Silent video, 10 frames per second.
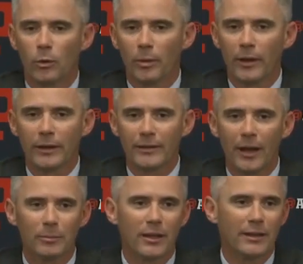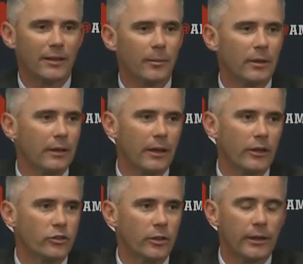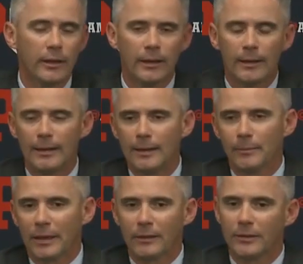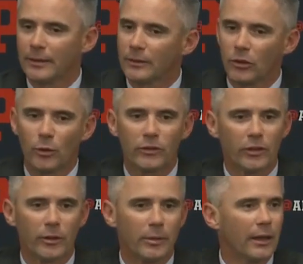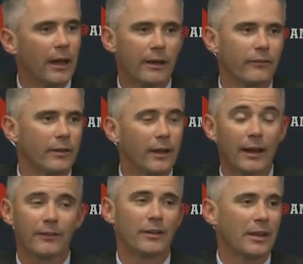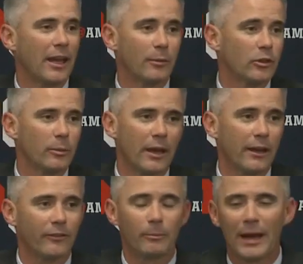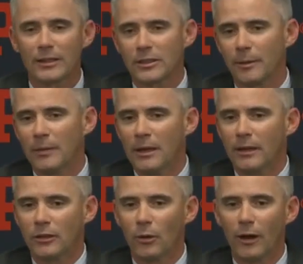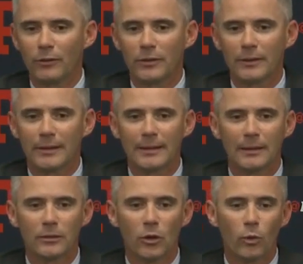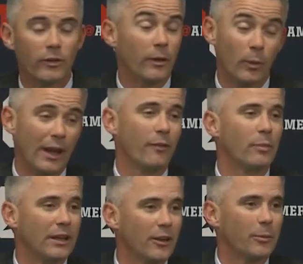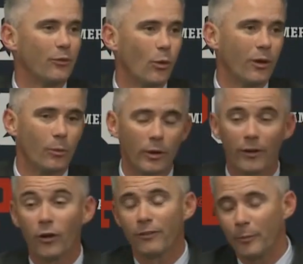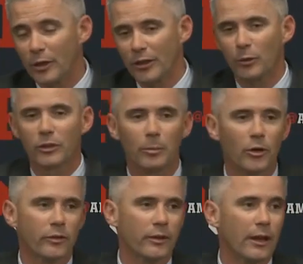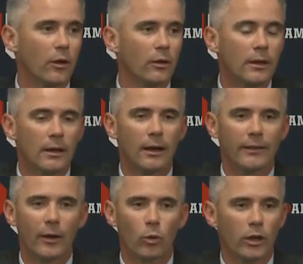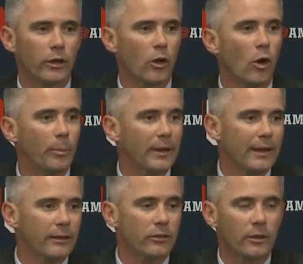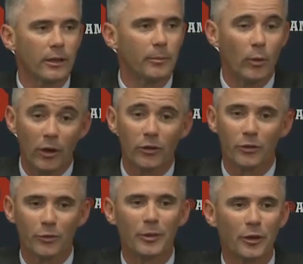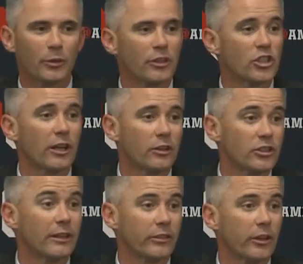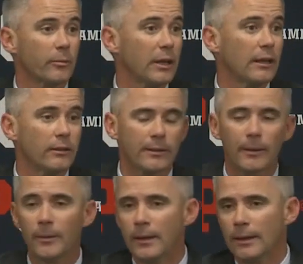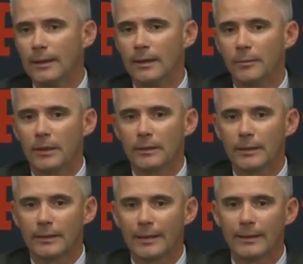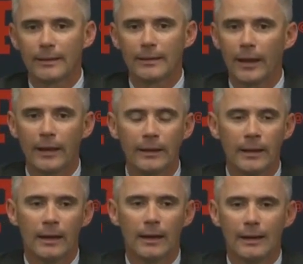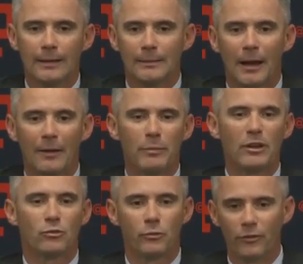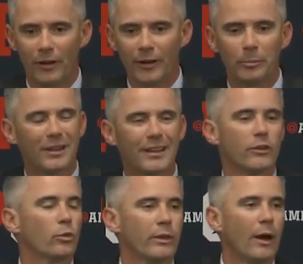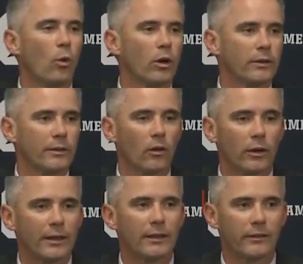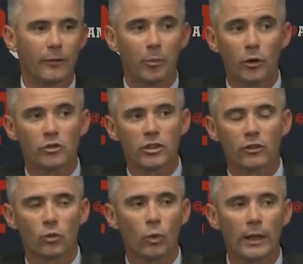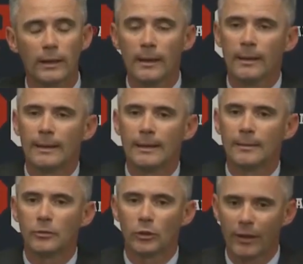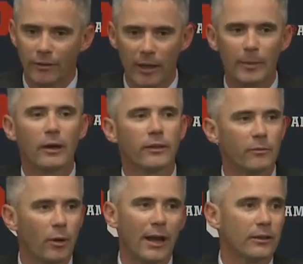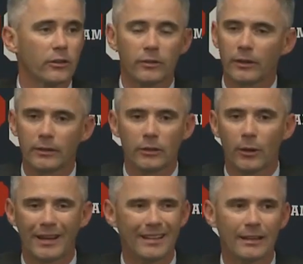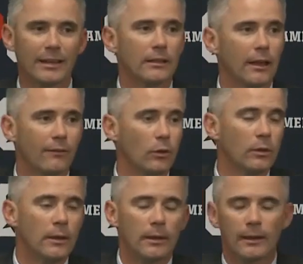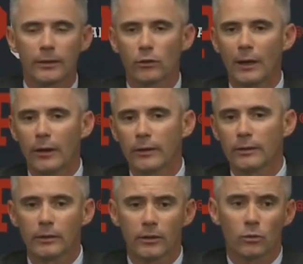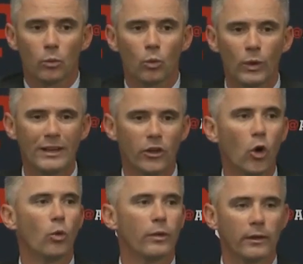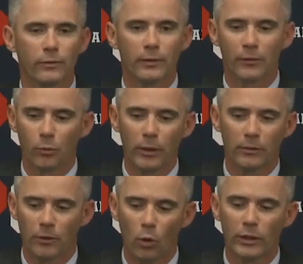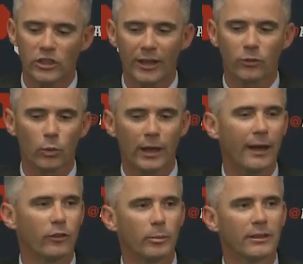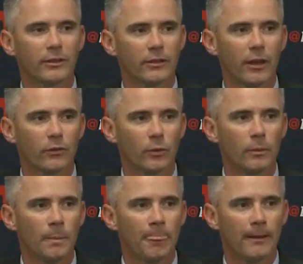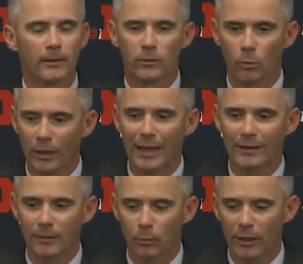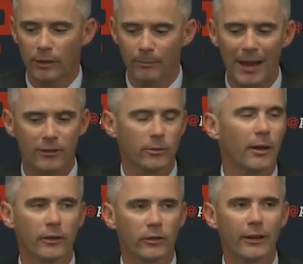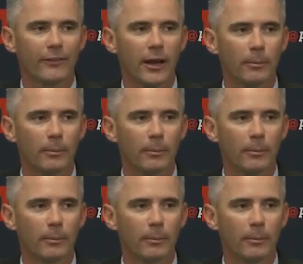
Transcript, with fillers: We're playing the top ten team in the country, um, and uh, you know it's going to be a heck of a heck of a game. It's going to be a heck of a matchup. You know, obviously, uh, you know we we have been here before before. We are familiar with the personnel uh, that we're going to go up against, uh, but we're also familiar with the challenge that it's going to be. So um, at the end of the day, uh, I've been very pleased with how our, our kids have approached this week. Um, you know, they came out, they practiced, uh, you know, at an elite level uh, throughout it, and because we know that if, if we only chance we have to be successful is we had to we had to maximize on every